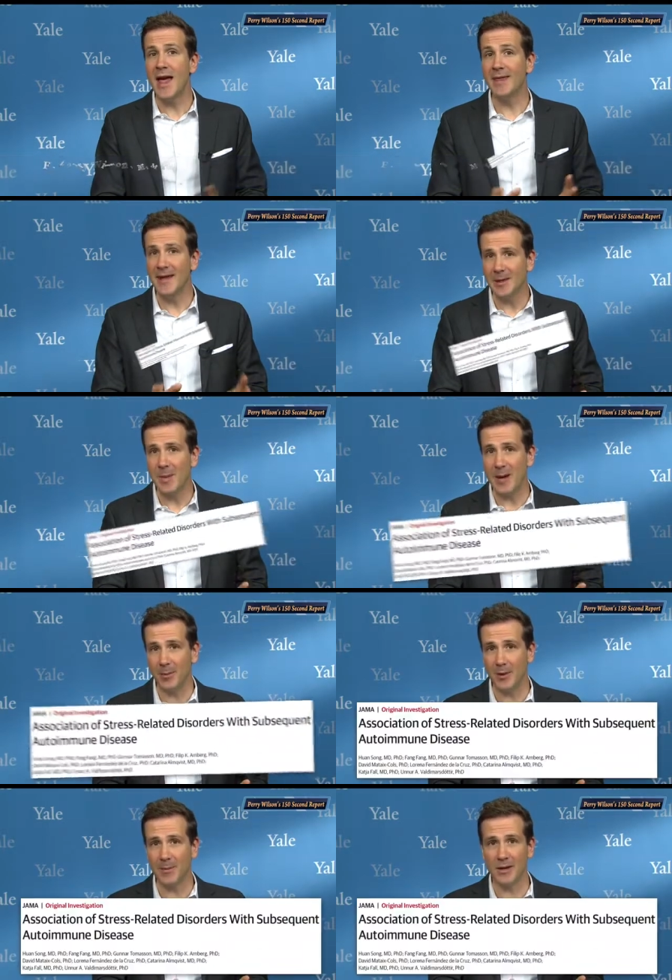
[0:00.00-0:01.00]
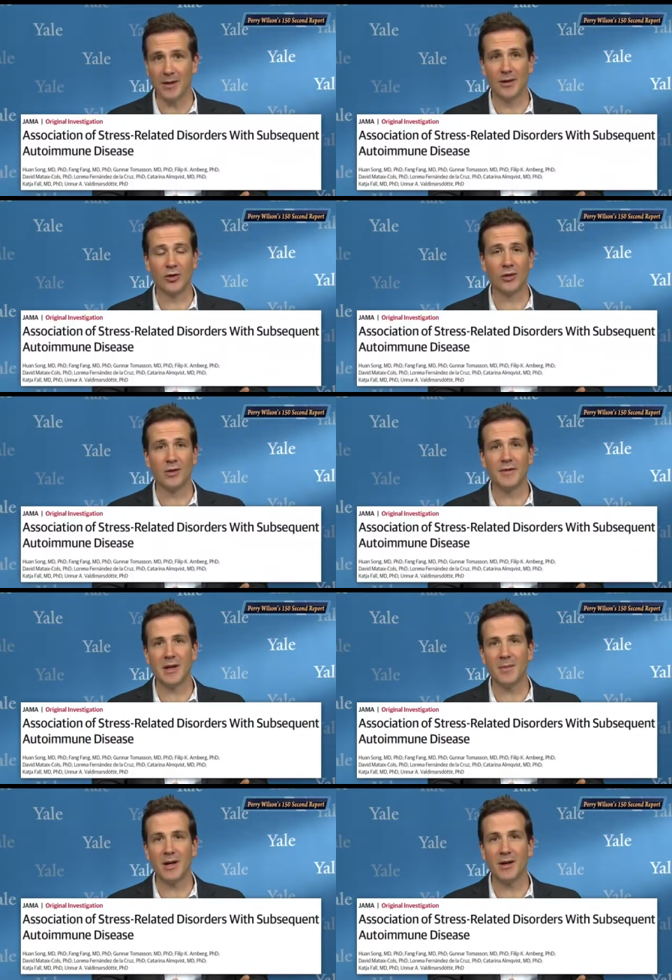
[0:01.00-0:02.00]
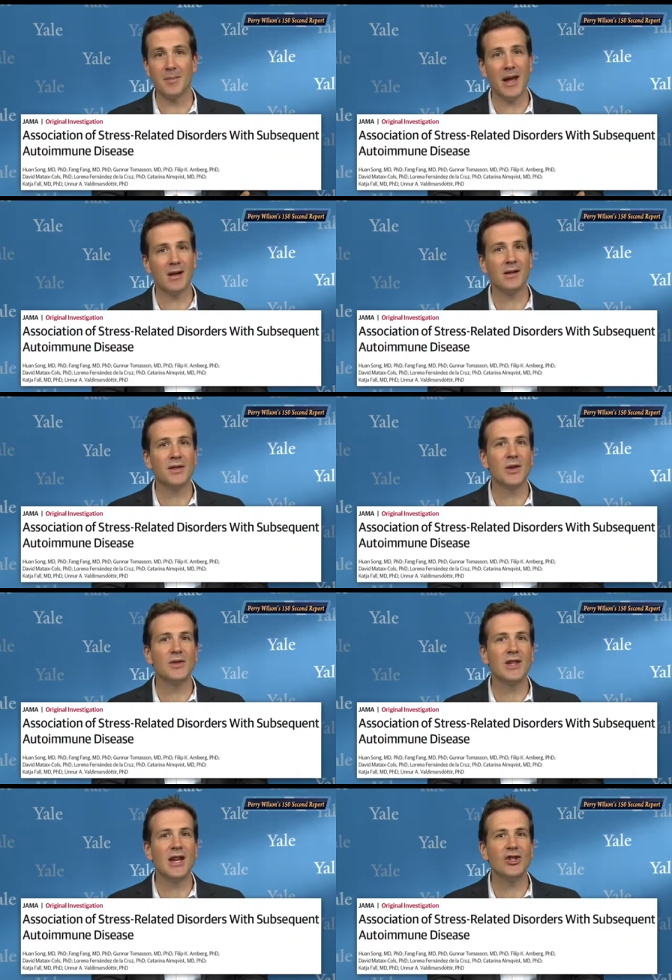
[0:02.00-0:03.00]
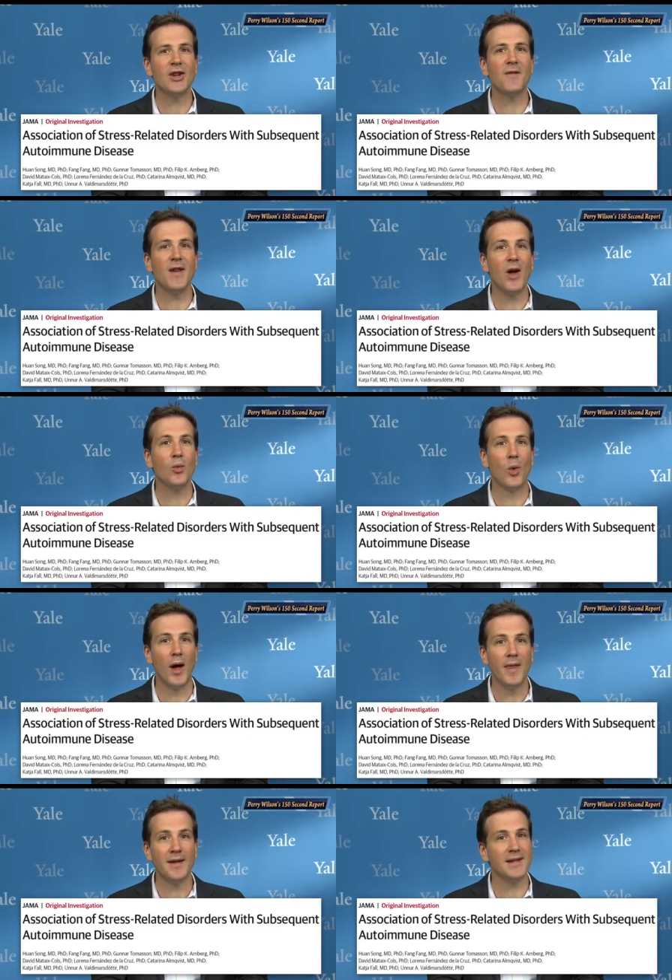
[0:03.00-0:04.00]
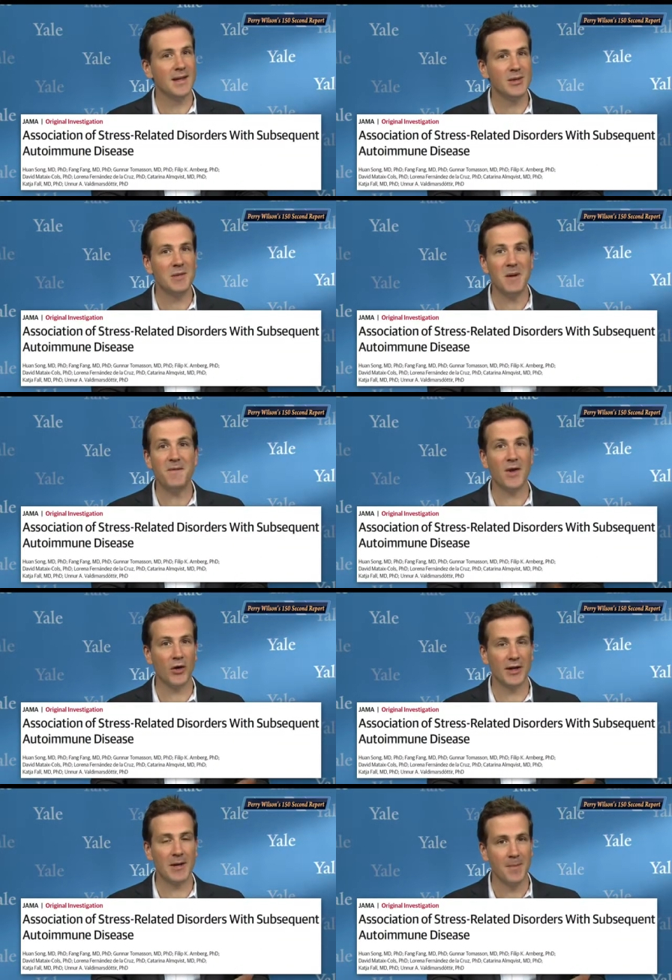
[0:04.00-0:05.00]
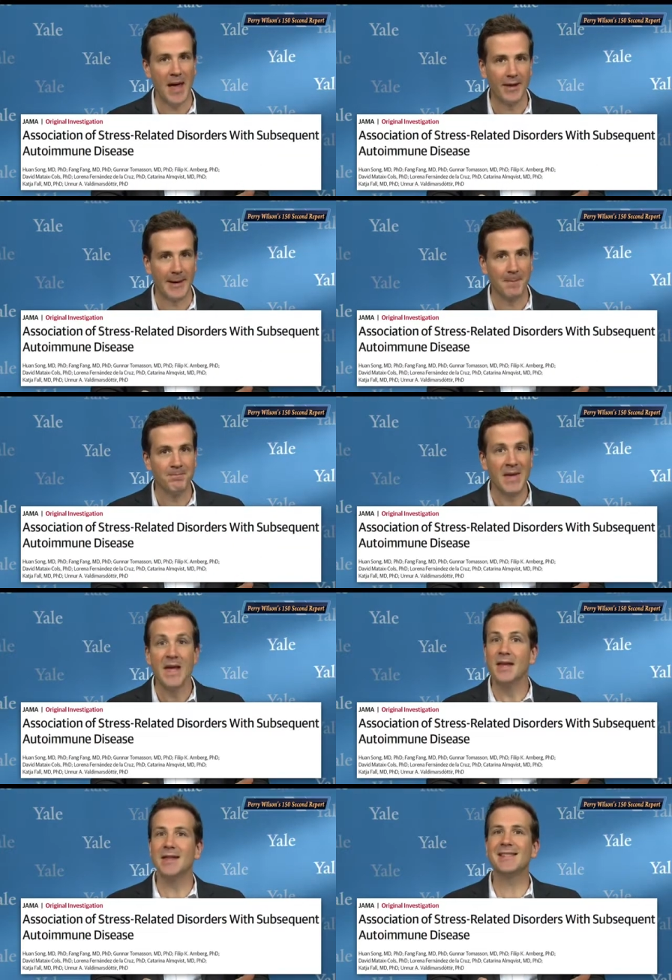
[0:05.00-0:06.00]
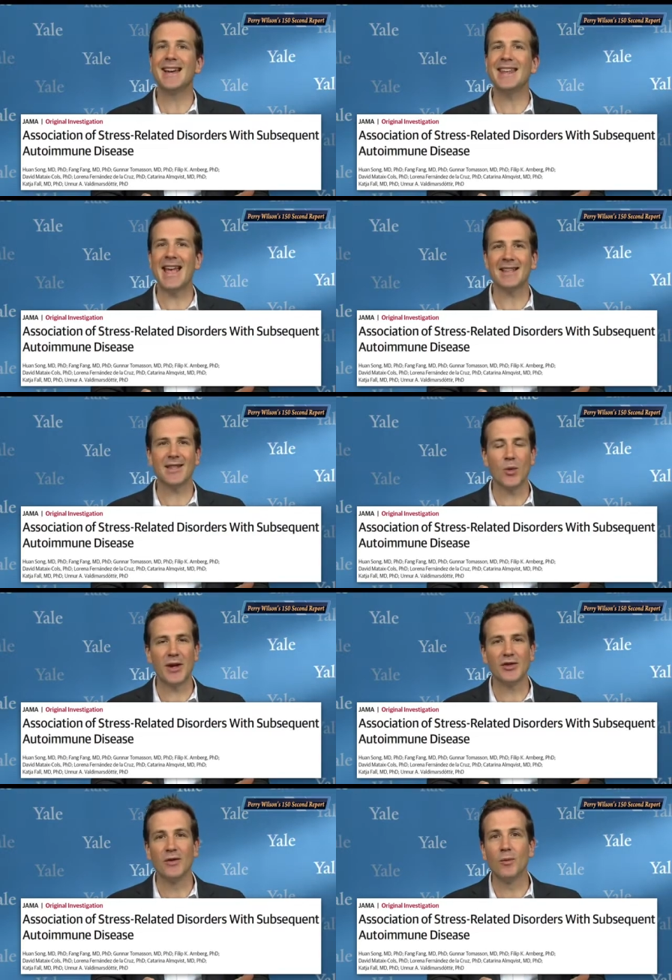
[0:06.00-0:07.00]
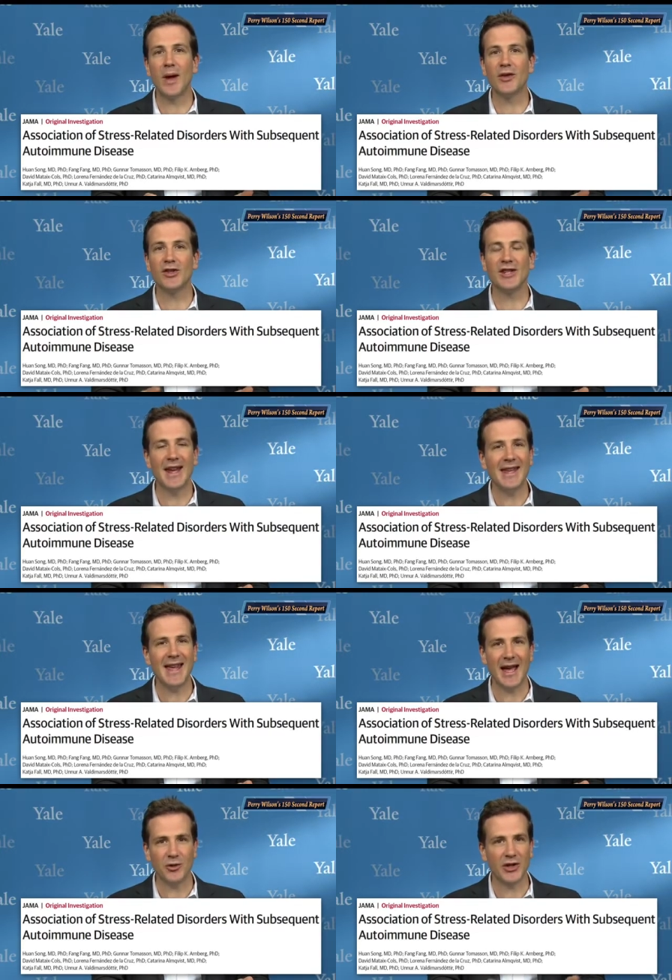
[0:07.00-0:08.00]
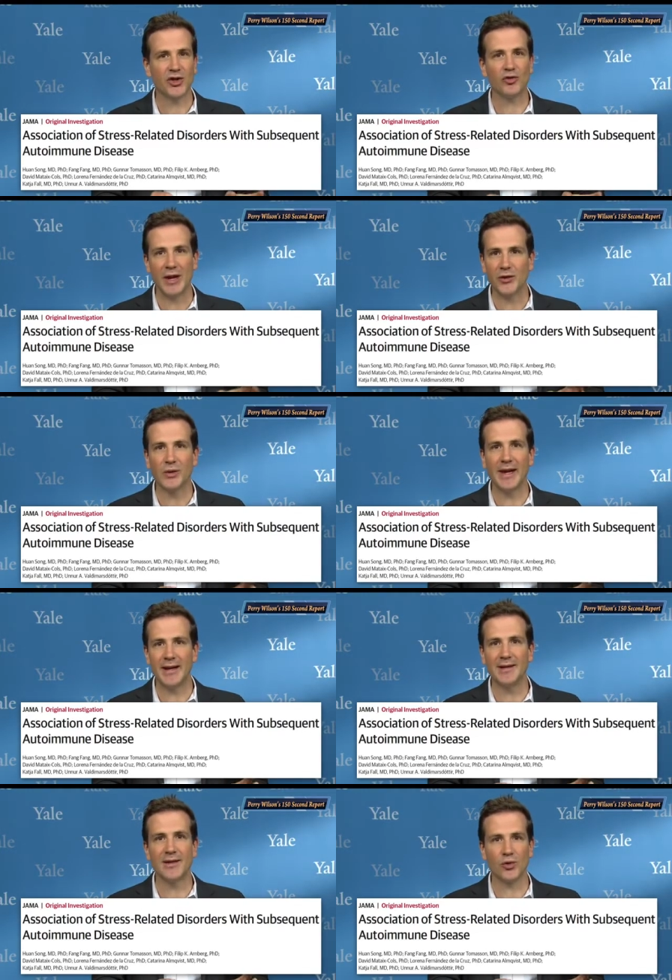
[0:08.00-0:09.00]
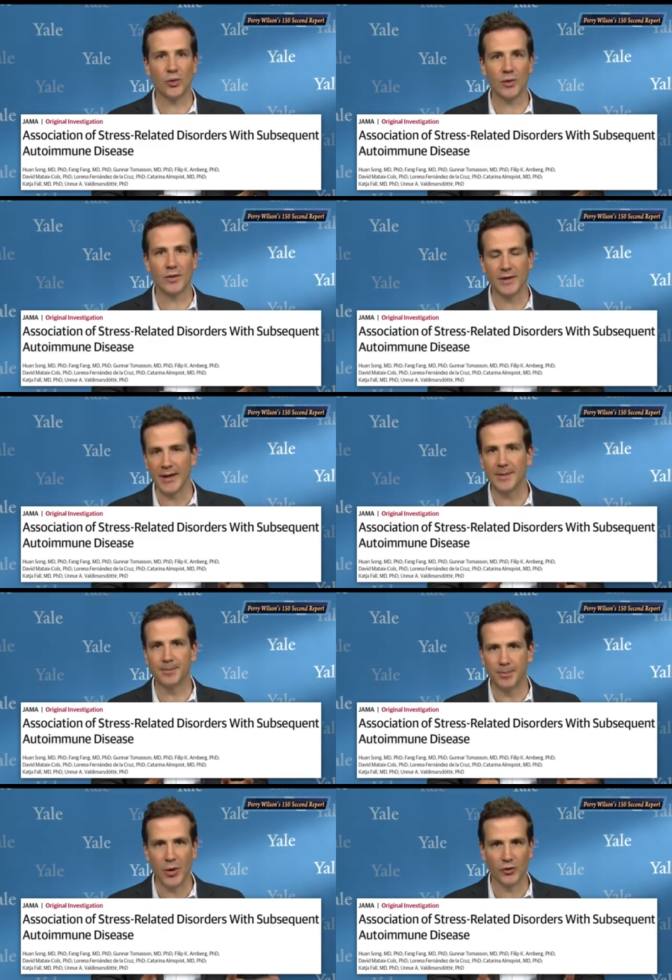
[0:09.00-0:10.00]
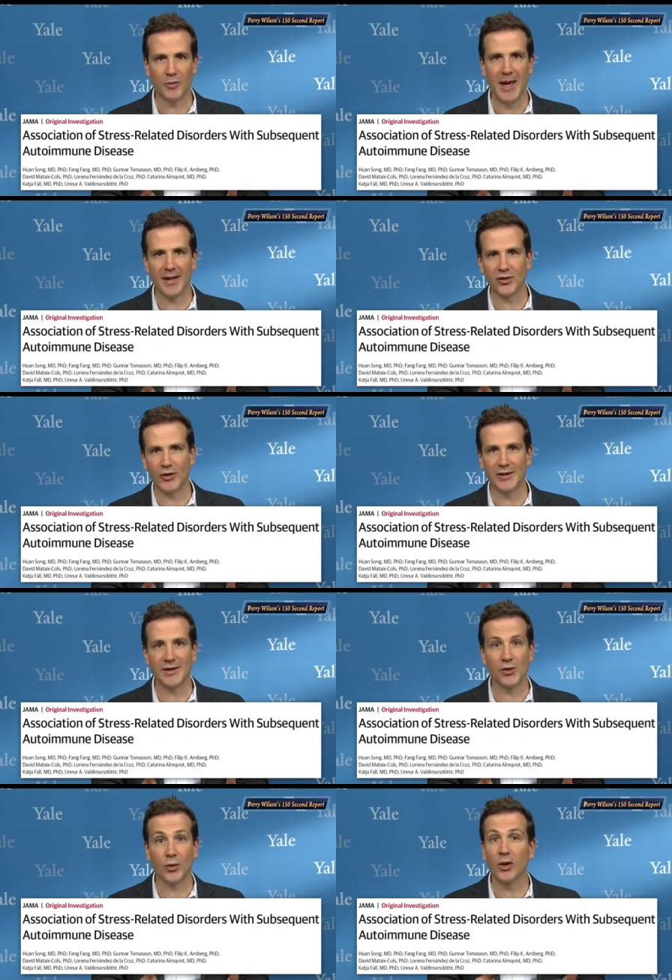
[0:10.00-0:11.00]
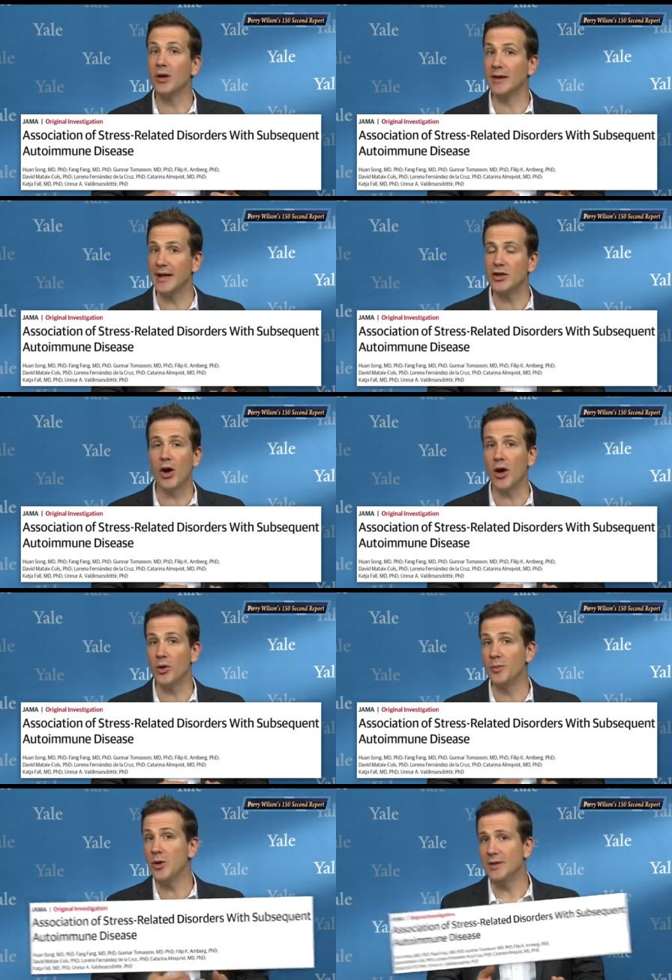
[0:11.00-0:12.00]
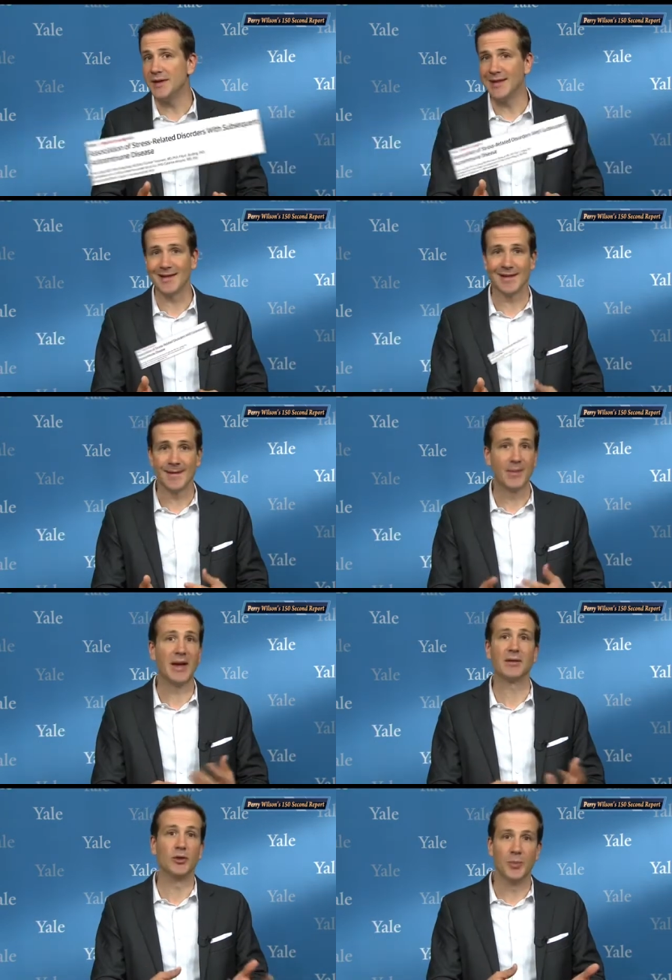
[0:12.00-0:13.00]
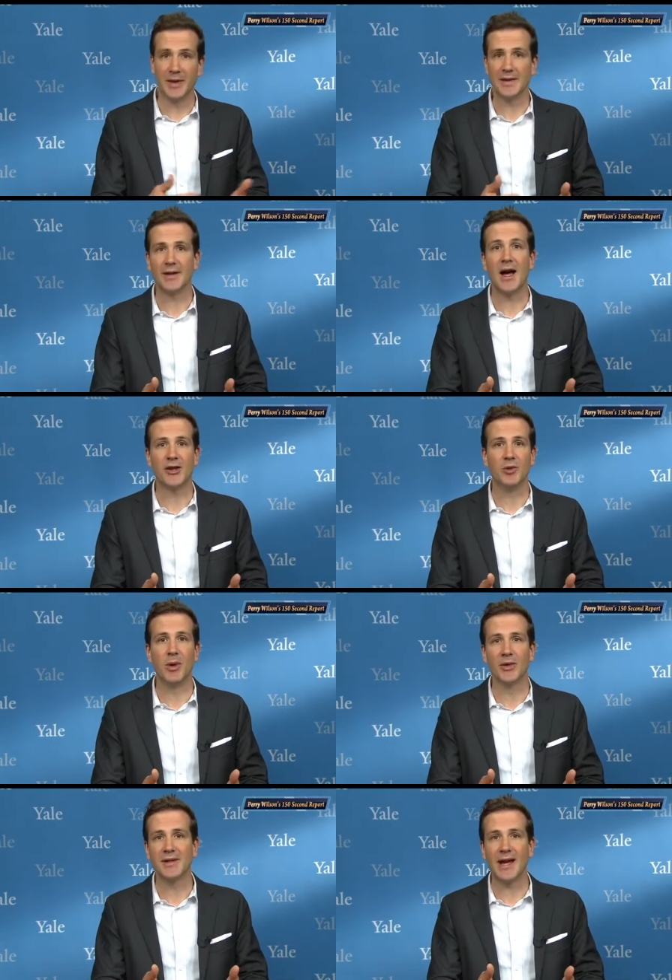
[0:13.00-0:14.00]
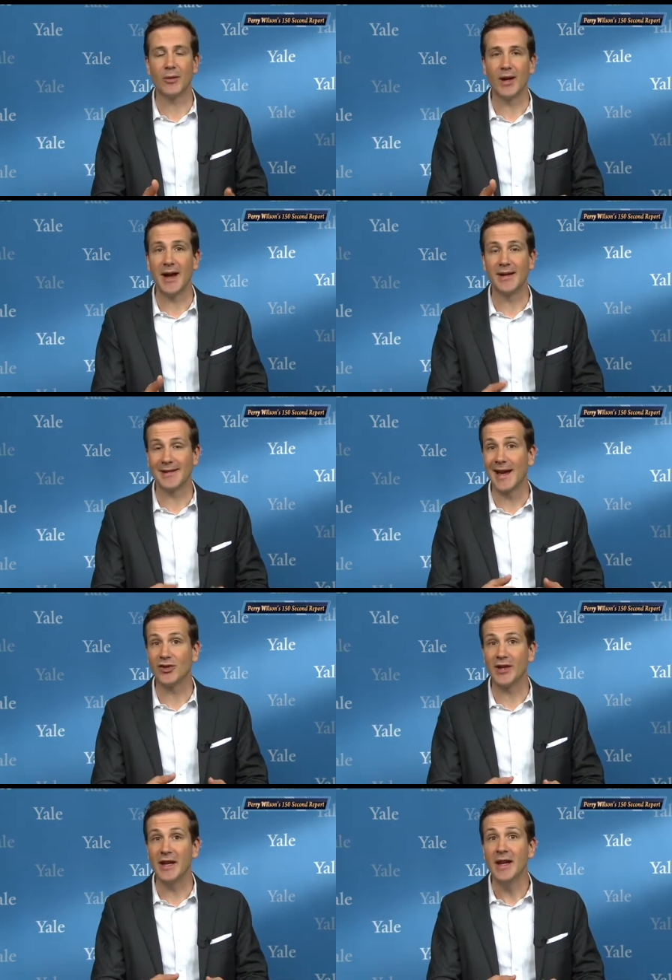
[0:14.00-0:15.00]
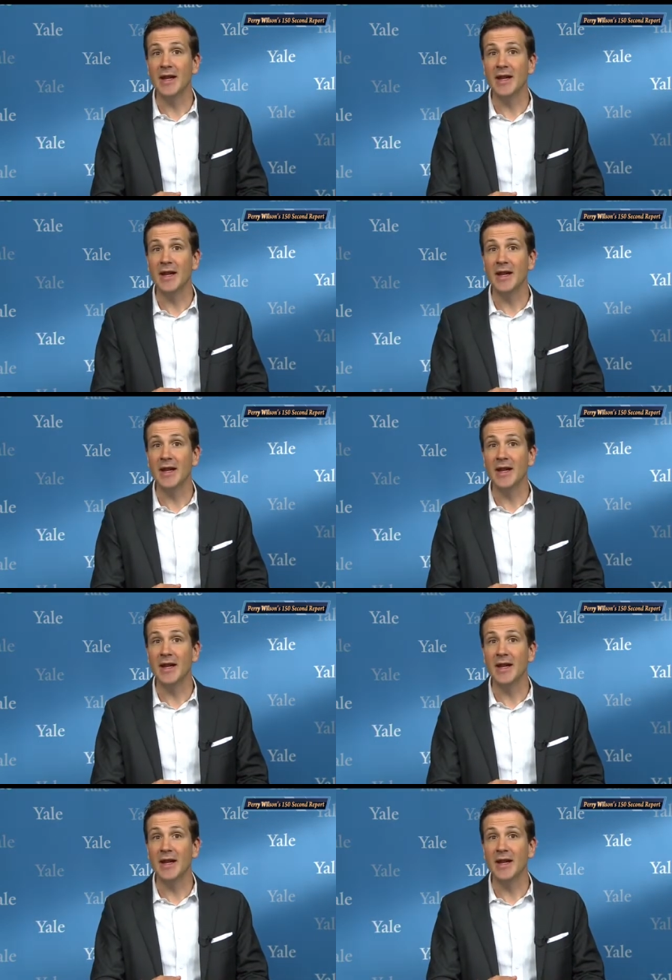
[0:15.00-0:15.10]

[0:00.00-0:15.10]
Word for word: and this paper, appearing in the Journal of the American Medical Association, found one that seems to be fairly compelling. The study asked the question of whether psychiatric stress related disorders like Post traumatic stress disorder are linked to autoimmune diseases like lupus and Hashimoto's thyroiditis. Actually,